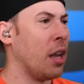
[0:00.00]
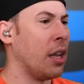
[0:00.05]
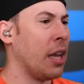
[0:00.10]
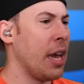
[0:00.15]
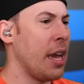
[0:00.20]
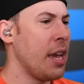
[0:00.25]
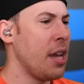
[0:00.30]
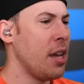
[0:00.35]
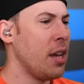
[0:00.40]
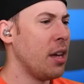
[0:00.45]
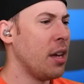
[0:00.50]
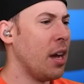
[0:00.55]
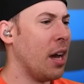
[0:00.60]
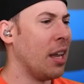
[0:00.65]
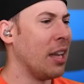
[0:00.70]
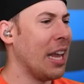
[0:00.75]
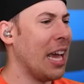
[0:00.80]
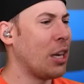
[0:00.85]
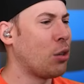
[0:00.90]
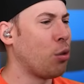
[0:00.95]
LA?
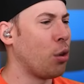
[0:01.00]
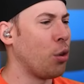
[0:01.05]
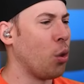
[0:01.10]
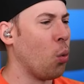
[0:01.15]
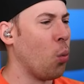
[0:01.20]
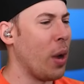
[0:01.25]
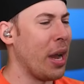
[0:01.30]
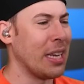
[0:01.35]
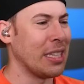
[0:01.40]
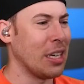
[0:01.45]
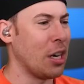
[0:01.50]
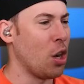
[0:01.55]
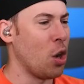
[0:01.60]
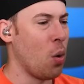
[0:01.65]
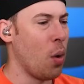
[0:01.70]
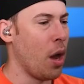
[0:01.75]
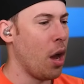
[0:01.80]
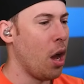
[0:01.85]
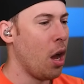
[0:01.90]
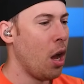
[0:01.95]
Elytra or the wings? I don't
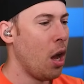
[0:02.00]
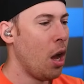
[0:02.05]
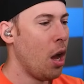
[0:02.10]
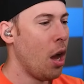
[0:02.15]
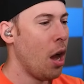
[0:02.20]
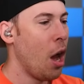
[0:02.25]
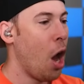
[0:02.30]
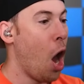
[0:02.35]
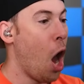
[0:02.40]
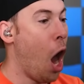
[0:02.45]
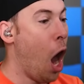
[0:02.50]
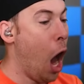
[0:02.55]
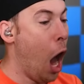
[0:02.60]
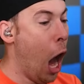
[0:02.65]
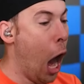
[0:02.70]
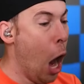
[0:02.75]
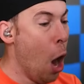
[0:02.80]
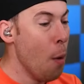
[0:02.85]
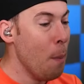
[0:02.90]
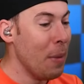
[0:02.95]
know what...
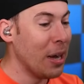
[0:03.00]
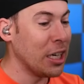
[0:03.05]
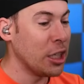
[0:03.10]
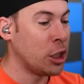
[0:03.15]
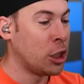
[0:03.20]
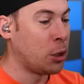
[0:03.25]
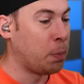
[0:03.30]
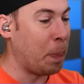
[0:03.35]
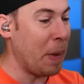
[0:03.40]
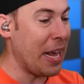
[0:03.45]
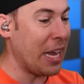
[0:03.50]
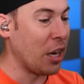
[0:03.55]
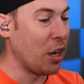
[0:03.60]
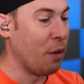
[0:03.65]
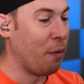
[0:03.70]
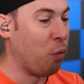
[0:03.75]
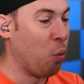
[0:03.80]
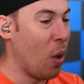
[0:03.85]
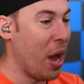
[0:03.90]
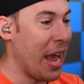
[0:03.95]
Oh, speaking
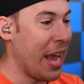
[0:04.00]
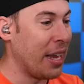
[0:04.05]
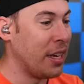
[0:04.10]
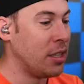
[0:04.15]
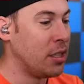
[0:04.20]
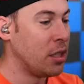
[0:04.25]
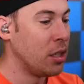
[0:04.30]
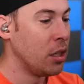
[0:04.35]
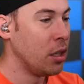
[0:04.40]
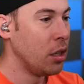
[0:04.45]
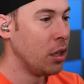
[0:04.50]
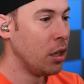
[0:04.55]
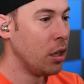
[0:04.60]
of wings,